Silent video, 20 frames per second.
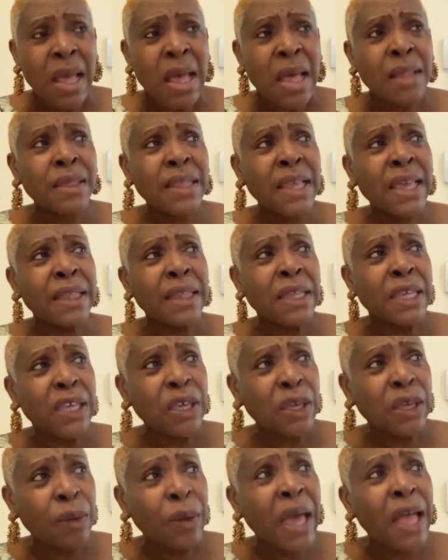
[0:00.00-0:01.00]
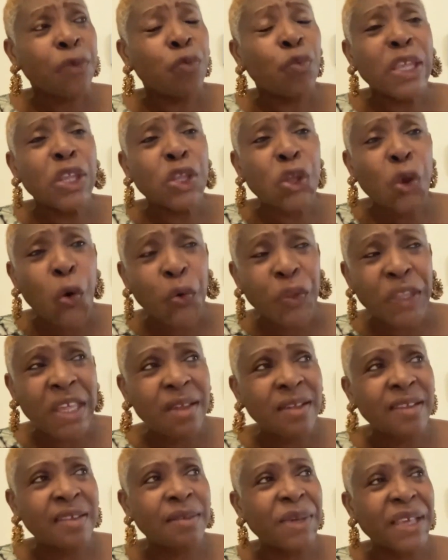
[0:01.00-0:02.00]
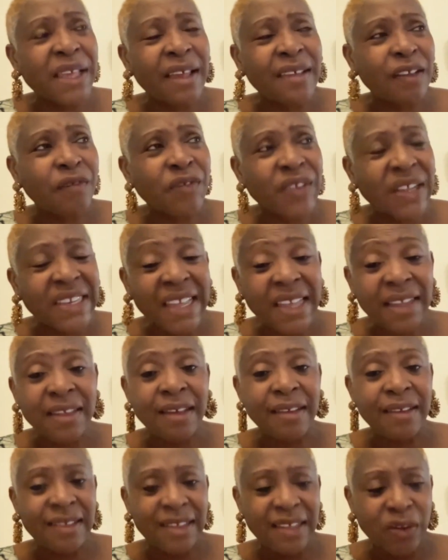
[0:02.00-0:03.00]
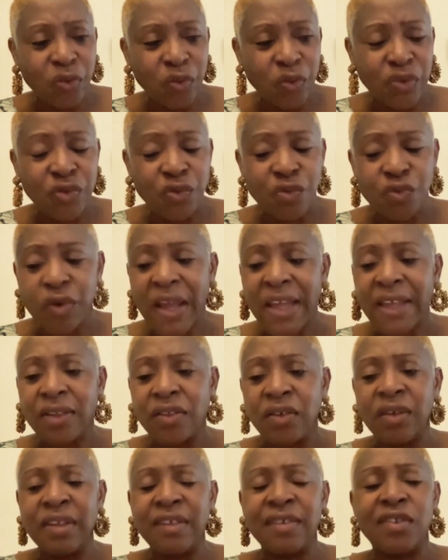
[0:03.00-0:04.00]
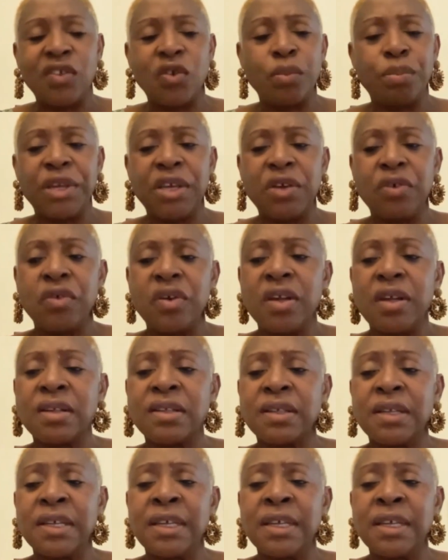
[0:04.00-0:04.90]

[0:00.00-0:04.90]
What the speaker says: And then and we know this because of the letters he would write to his superiors